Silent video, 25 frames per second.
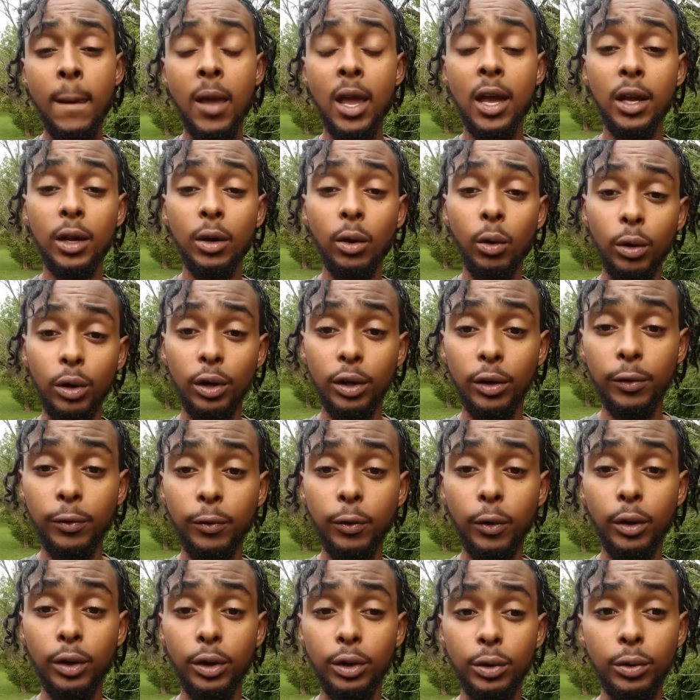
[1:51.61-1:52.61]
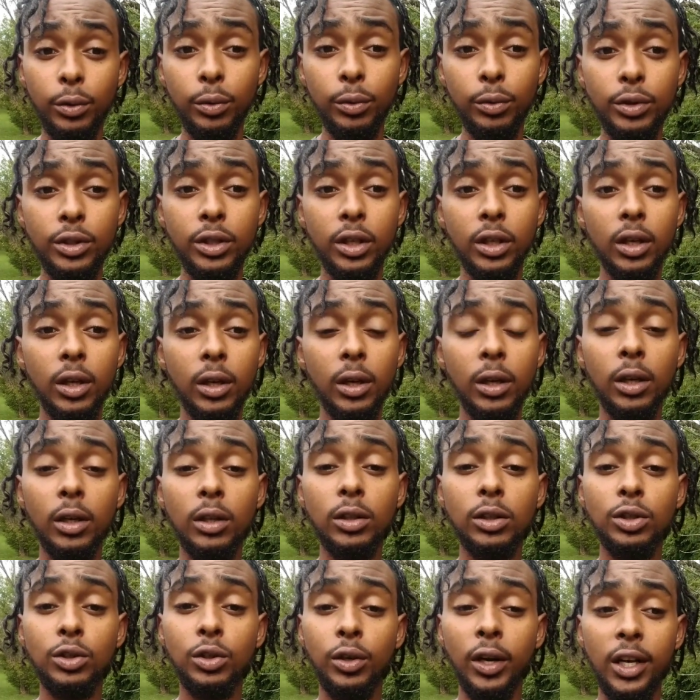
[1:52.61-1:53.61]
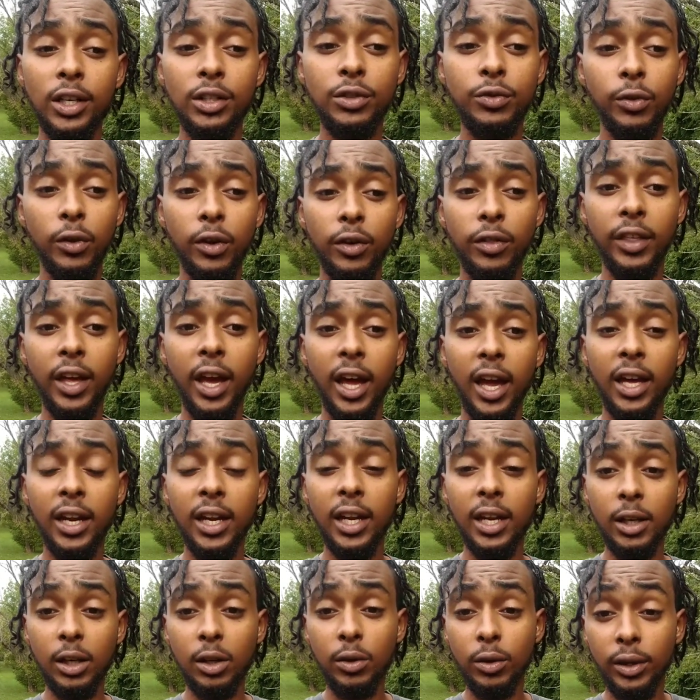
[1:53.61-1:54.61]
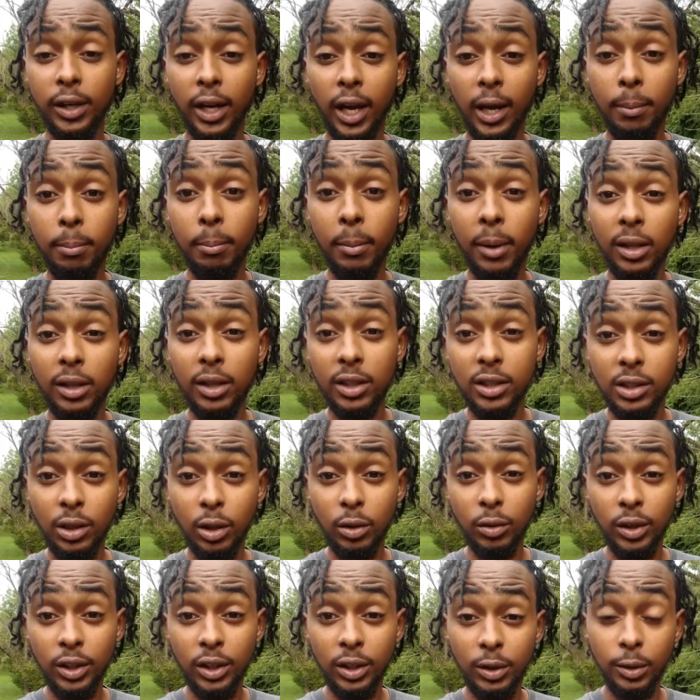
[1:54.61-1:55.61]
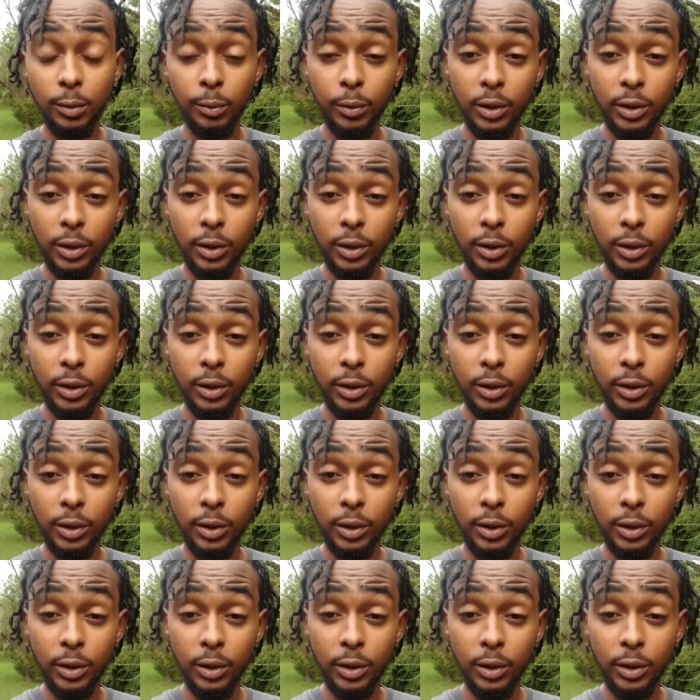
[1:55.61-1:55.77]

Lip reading: in order for you to transfer that and create melatonin,